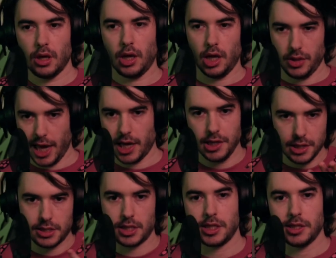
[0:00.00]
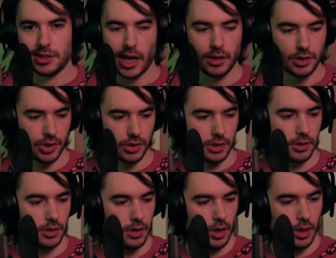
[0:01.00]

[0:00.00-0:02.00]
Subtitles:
and that is an intelligence